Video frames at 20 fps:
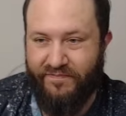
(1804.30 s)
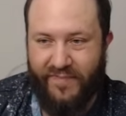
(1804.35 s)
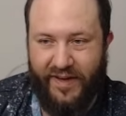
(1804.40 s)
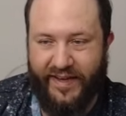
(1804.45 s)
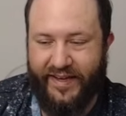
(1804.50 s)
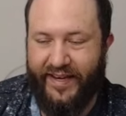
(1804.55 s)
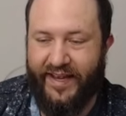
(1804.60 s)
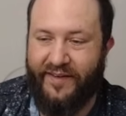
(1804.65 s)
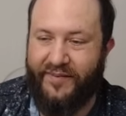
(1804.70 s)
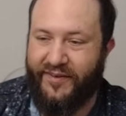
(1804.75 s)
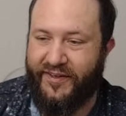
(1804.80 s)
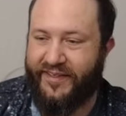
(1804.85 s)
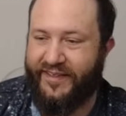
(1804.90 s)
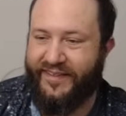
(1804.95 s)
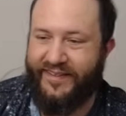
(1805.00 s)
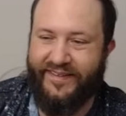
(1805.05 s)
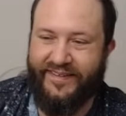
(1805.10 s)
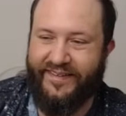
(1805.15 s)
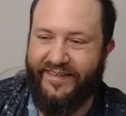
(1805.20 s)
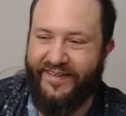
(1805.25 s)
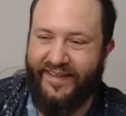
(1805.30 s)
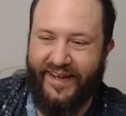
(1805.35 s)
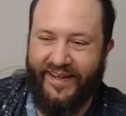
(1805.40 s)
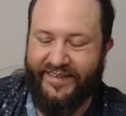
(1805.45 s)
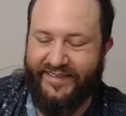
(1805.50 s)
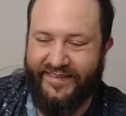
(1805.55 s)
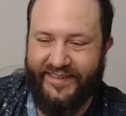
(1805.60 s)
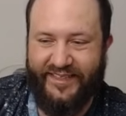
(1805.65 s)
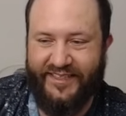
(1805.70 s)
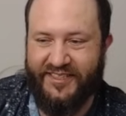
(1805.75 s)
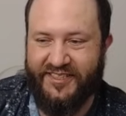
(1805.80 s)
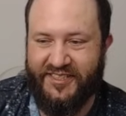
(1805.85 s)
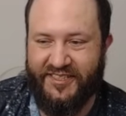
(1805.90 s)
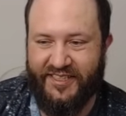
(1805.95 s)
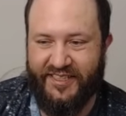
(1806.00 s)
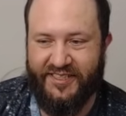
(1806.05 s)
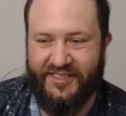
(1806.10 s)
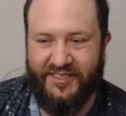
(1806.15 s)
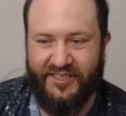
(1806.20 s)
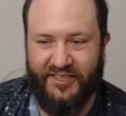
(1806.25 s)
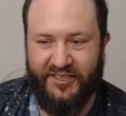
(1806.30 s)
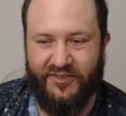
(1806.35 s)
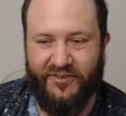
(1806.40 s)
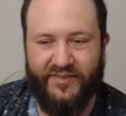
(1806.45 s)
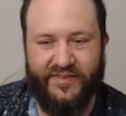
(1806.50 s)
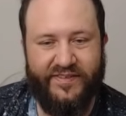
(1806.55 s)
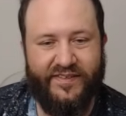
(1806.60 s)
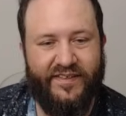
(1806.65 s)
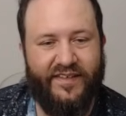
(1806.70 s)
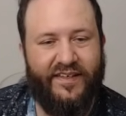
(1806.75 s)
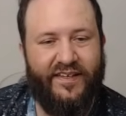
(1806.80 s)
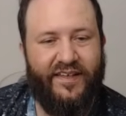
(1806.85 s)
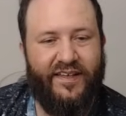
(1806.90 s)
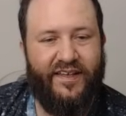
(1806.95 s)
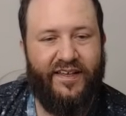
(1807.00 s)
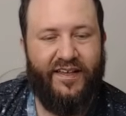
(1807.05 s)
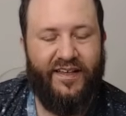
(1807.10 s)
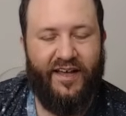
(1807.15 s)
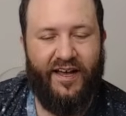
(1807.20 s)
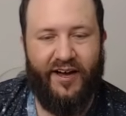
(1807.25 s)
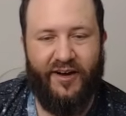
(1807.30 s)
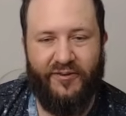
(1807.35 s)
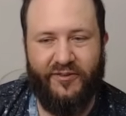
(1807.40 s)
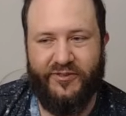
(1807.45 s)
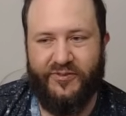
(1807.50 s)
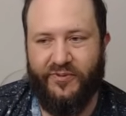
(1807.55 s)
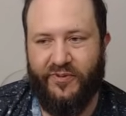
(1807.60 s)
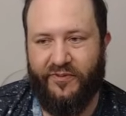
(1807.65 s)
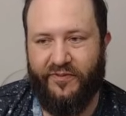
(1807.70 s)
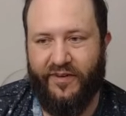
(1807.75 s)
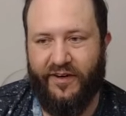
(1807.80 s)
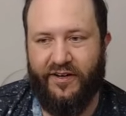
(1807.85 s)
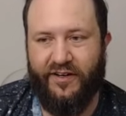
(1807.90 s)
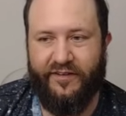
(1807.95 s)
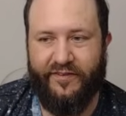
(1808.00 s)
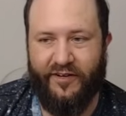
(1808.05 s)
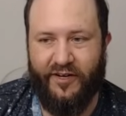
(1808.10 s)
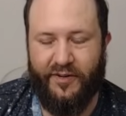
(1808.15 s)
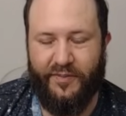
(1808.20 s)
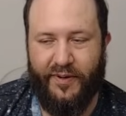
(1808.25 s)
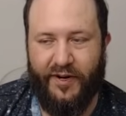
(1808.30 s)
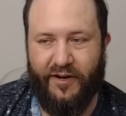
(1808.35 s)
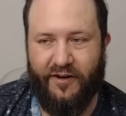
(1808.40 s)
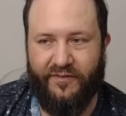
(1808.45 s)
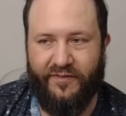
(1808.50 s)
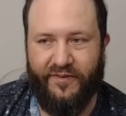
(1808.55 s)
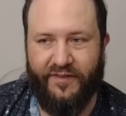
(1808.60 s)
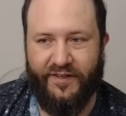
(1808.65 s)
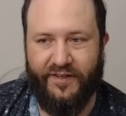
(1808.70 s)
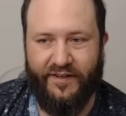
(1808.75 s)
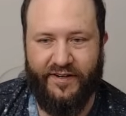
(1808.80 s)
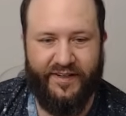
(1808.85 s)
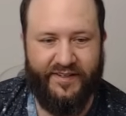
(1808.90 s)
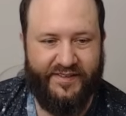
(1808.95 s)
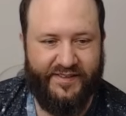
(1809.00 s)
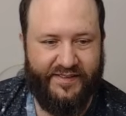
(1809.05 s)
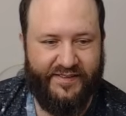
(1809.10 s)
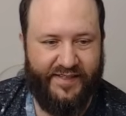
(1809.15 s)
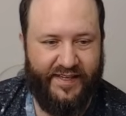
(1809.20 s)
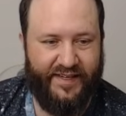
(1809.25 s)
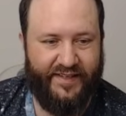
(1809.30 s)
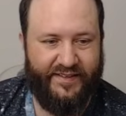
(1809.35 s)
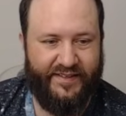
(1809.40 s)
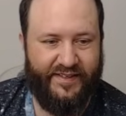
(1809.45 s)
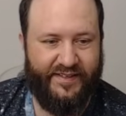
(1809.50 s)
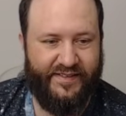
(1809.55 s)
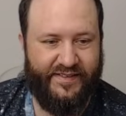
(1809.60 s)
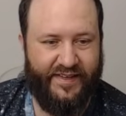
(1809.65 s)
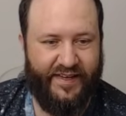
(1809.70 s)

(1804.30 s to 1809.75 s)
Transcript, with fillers: might have a, a niche, niche use, uh, which were very, very powerful, the Crazy Scientist